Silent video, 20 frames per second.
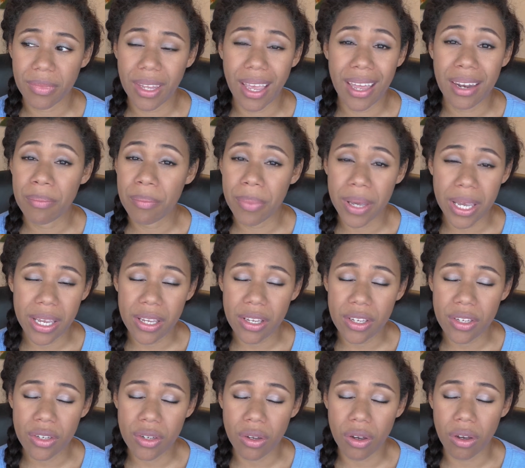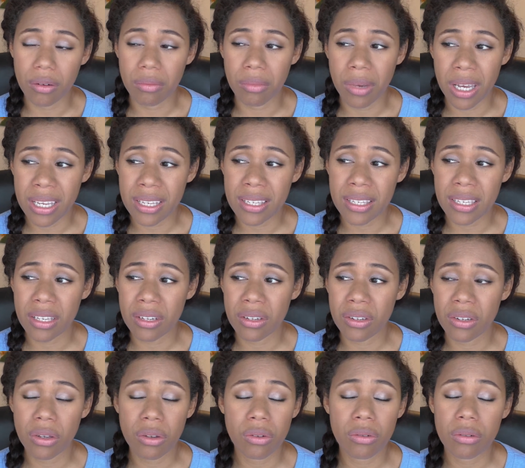and beige on my
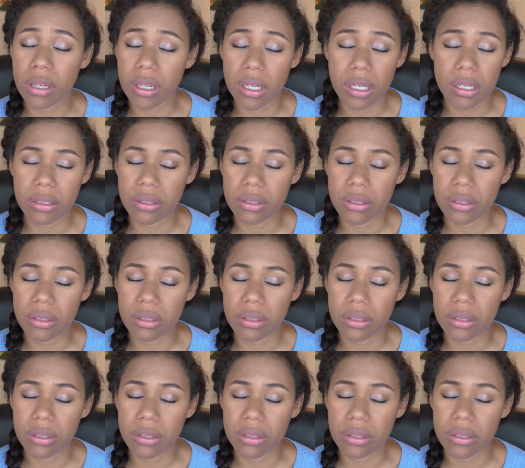skin tone,